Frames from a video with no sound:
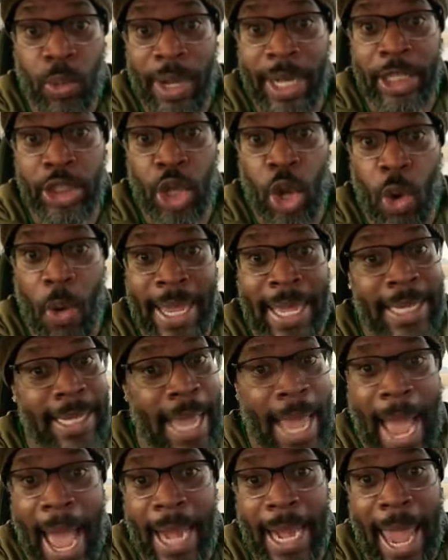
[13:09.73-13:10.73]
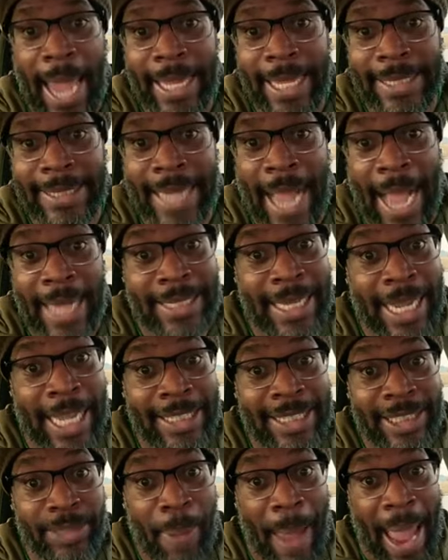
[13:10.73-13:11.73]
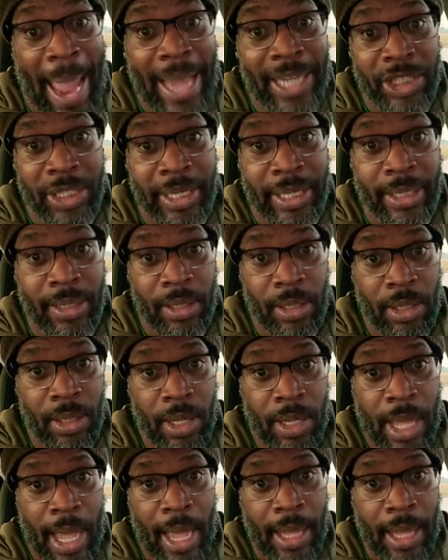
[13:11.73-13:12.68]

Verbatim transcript: That's what he's doing. He, I like his content because he's passionate.